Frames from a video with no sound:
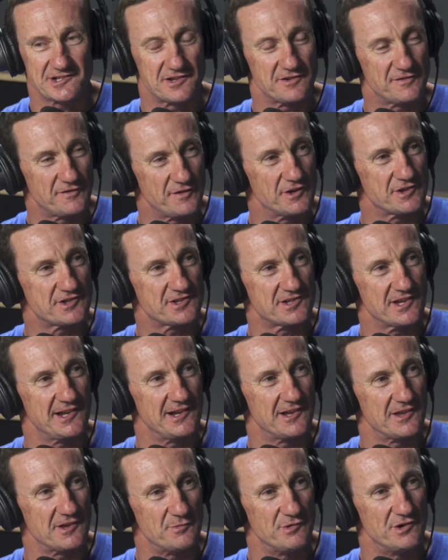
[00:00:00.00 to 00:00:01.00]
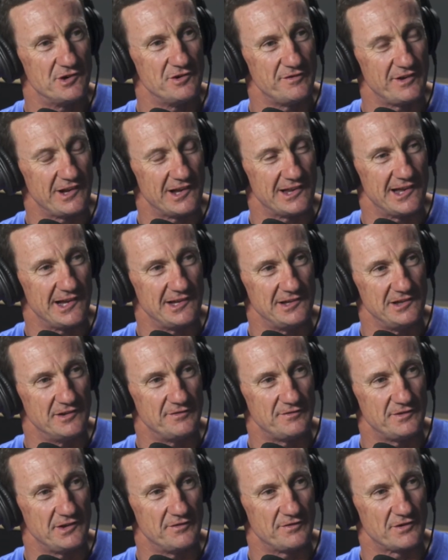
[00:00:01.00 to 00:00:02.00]
the first scene of the movie, and then
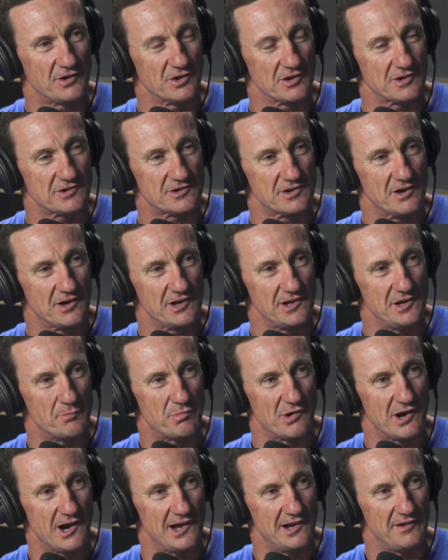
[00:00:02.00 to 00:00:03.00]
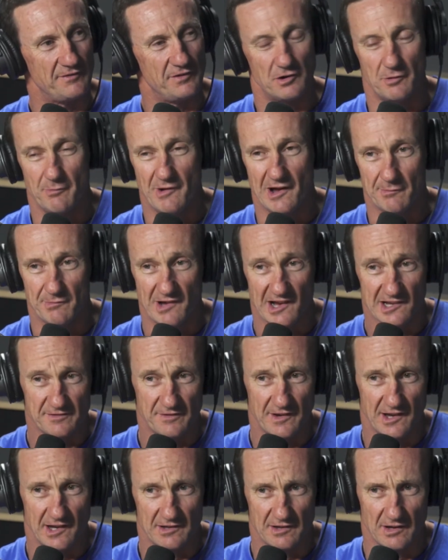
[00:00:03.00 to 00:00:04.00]
you've got to try in your brain, if you're a Mad
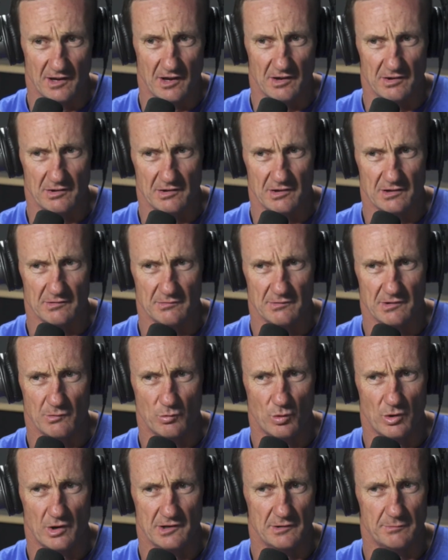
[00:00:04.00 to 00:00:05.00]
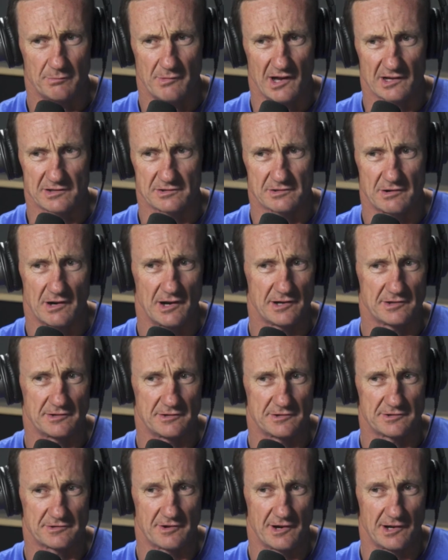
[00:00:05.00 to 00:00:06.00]
Max fan, to go, why did Max crash
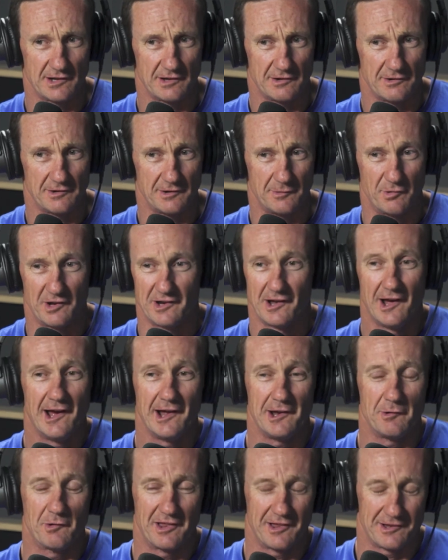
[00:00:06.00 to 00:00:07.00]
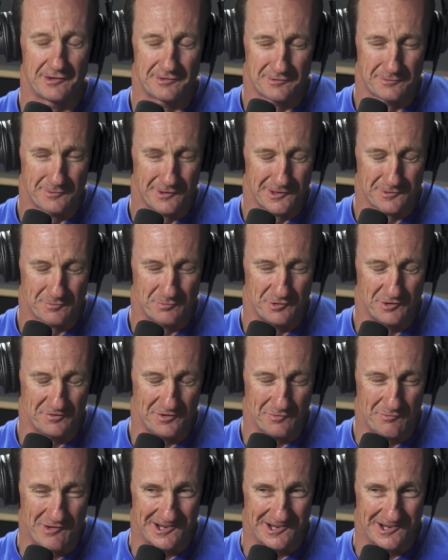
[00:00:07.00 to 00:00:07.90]
in a straight line? But anyway, that's movie